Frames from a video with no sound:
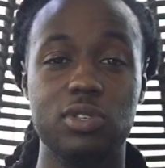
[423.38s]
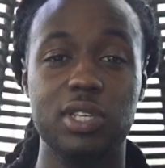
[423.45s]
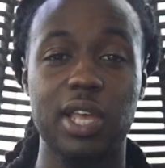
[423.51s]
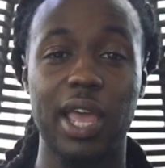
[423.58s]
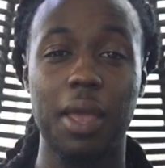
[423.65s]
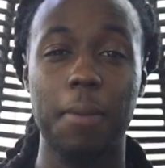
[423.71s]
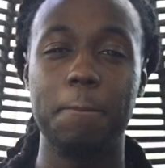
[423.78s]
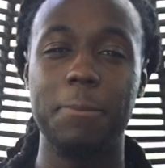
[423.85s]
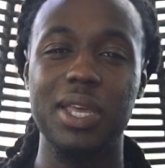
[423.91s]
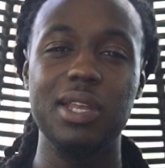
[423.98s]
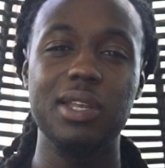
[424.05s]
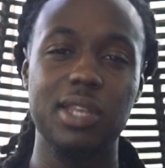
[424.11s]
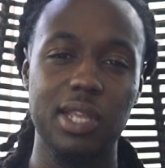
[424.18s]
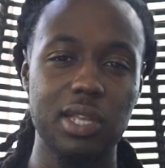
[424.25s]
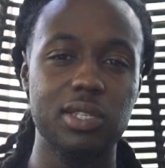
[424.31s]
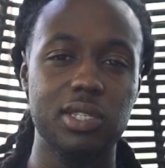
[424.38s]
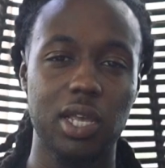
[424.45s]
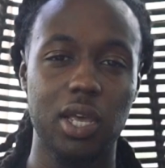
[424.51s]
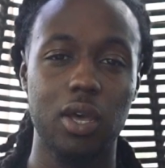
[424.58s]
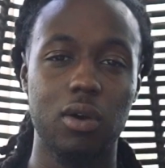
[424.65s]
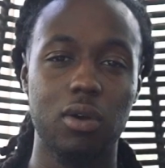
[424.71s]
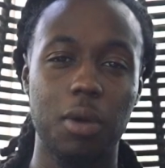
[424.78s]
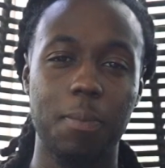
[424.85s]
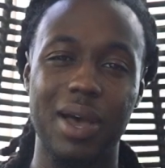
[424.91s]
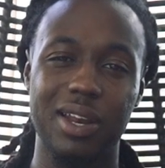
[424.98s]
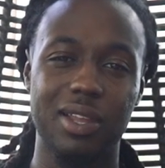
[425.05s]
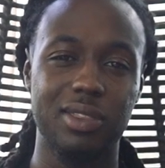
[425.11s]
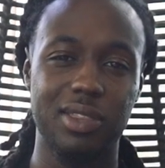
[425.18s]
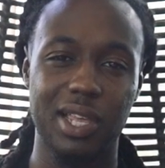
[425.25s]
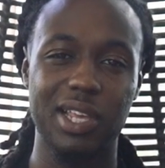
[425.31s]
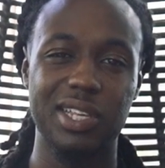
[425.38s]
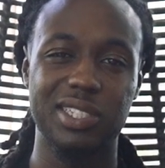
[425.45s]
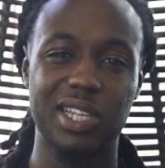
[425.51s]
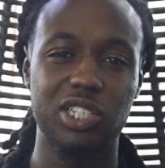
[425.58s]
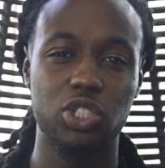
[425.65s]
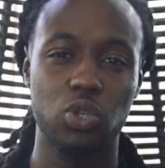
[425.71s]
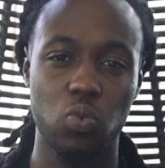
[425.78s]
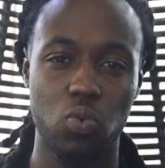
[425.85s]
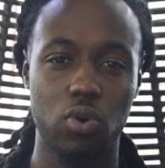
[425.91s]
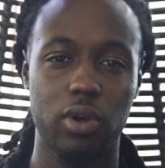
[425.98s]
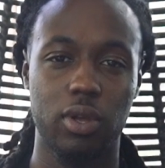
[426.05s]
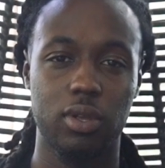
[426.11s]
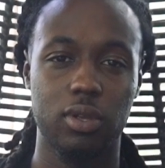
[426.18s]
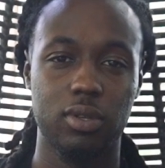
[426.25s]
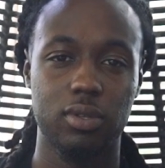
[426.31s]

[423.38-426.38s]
saying be detailed about the things that you want.